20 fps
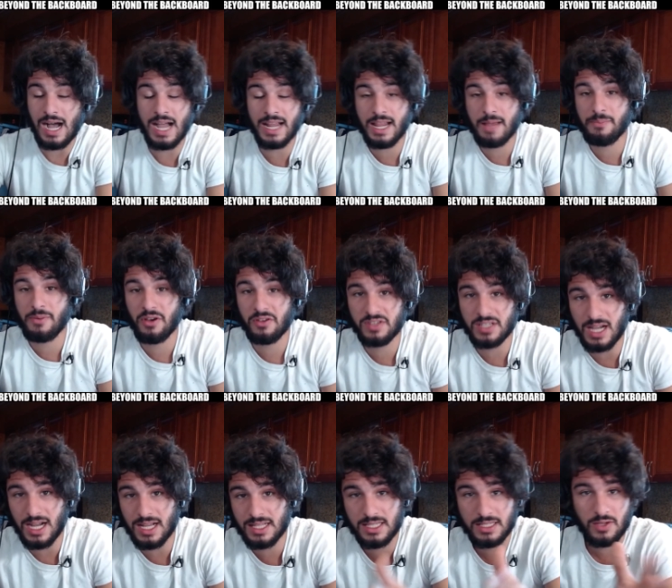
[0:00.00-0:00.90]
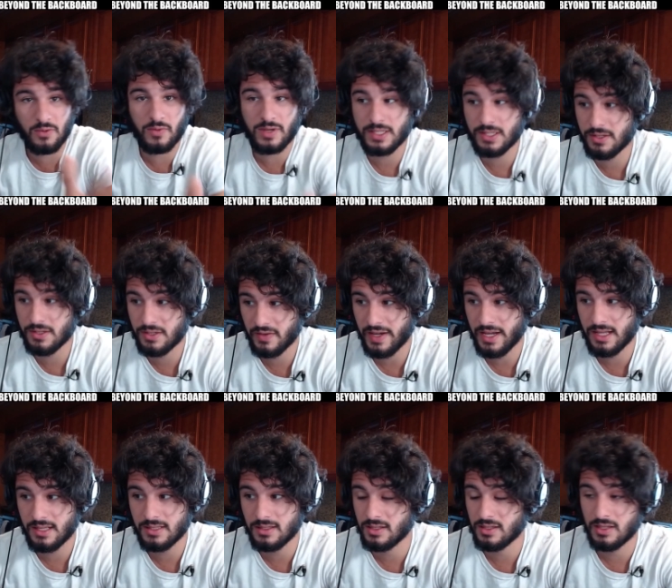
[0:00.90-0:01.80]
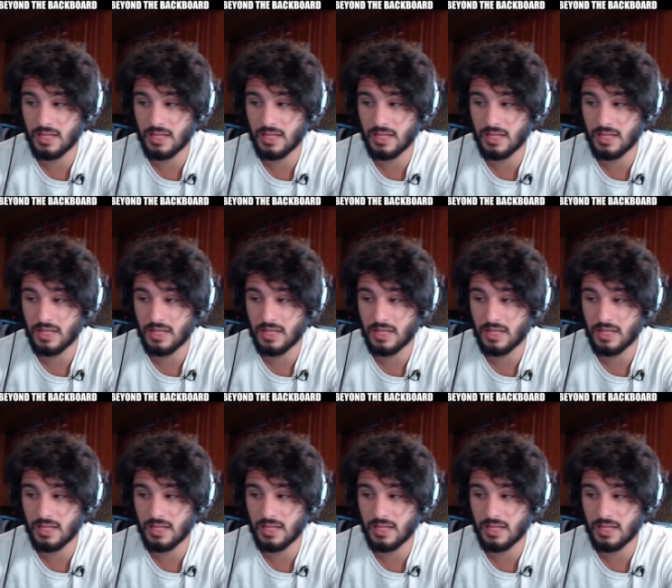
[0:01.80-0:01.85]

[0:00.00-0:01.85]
I get both sides as a Wizards fan.